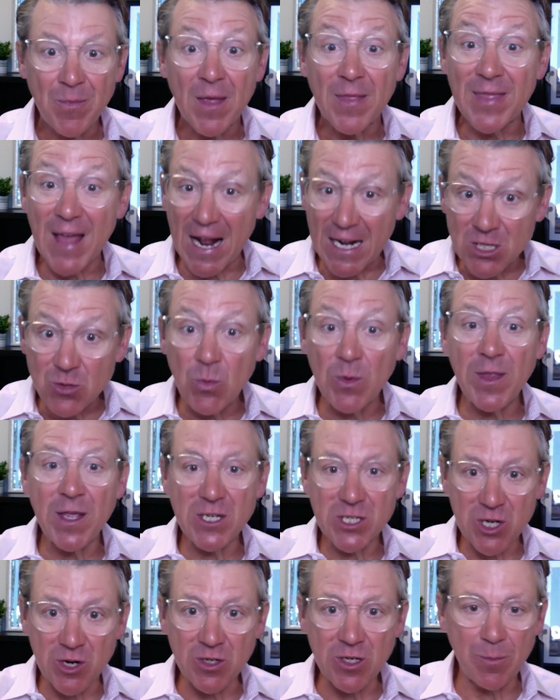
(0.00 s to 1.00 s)
that's when they
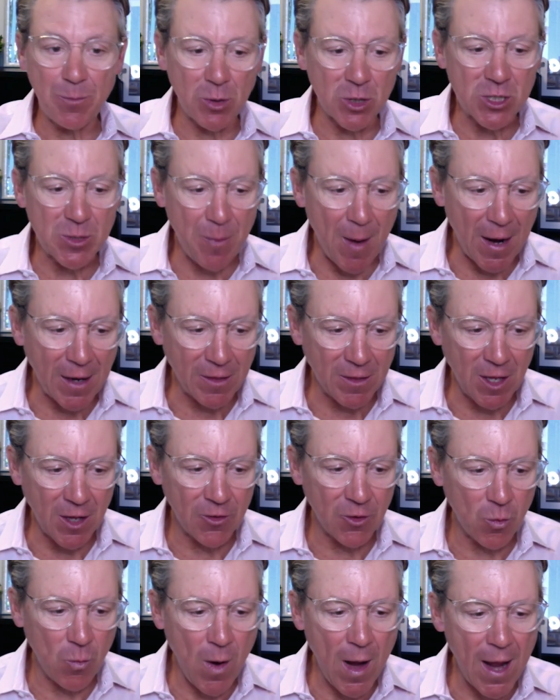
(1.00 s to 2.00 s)
start to push back the
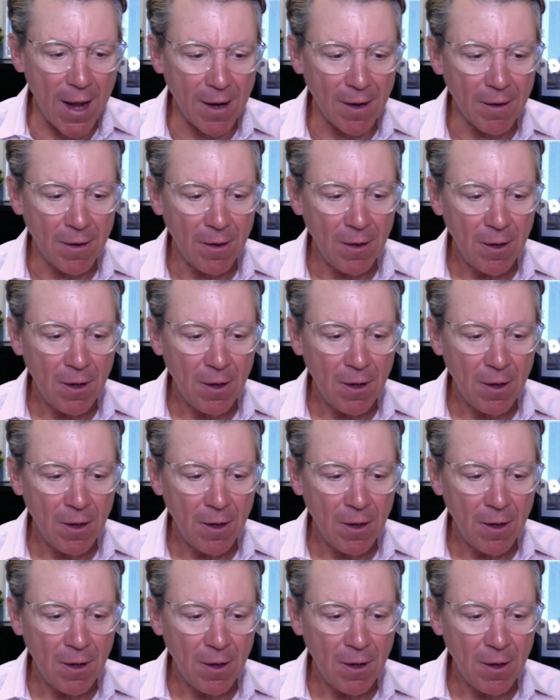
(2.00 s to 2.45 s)
other way.